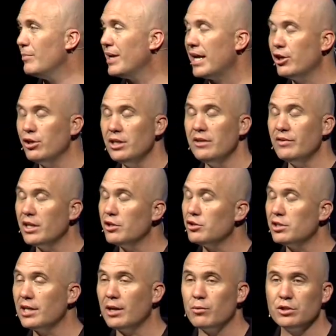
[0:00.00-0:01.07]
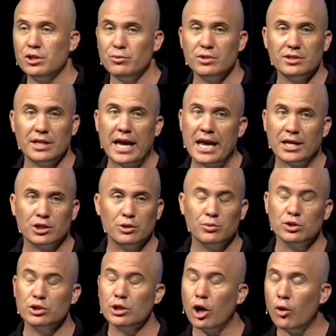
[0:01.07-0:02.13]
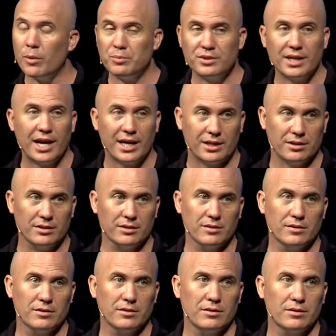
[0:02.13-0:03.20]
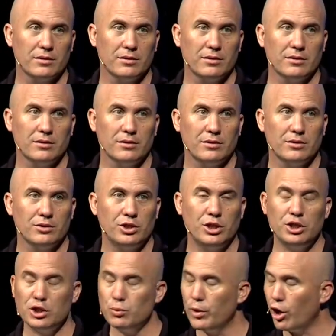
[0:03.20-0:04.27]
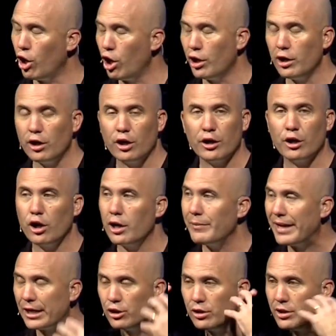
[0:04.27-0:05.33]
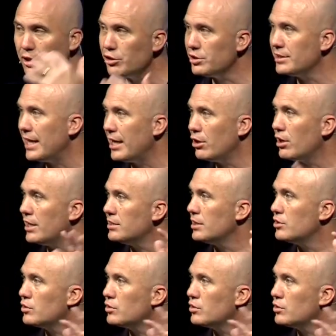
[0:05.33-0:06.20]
but I couldn't even understand what she was saying. She was so upset. She just went on and on and on, but I couldn't understand her. I said,